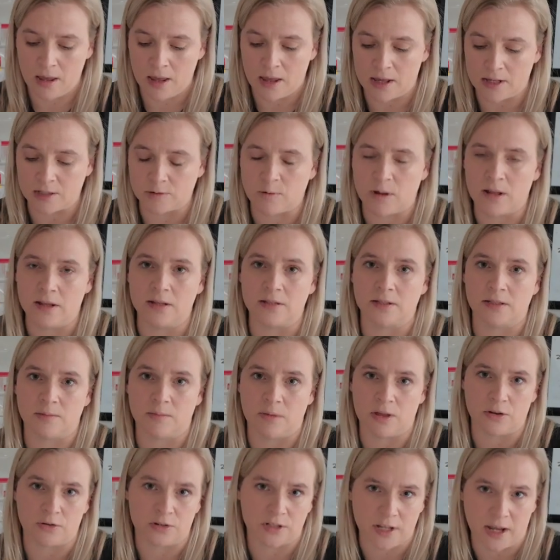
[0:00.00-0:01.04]
as well as some
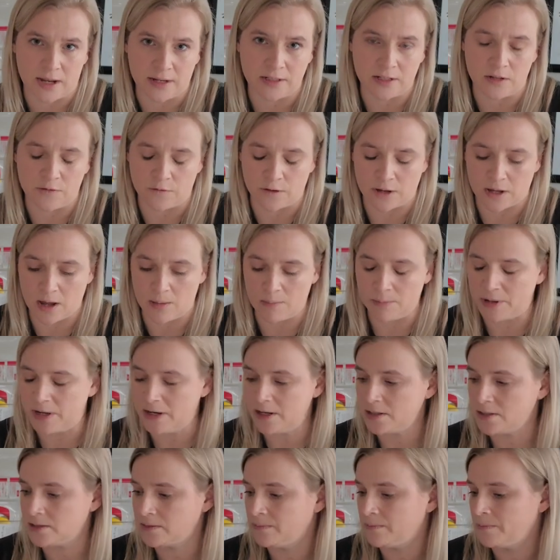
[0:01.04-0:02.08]
other scientific
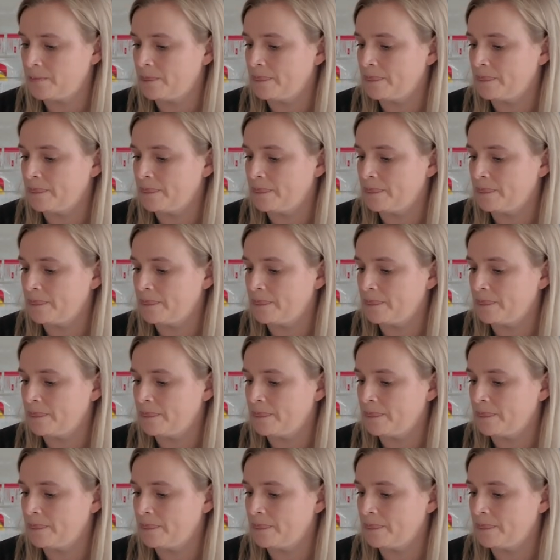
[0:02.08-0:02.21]
companies.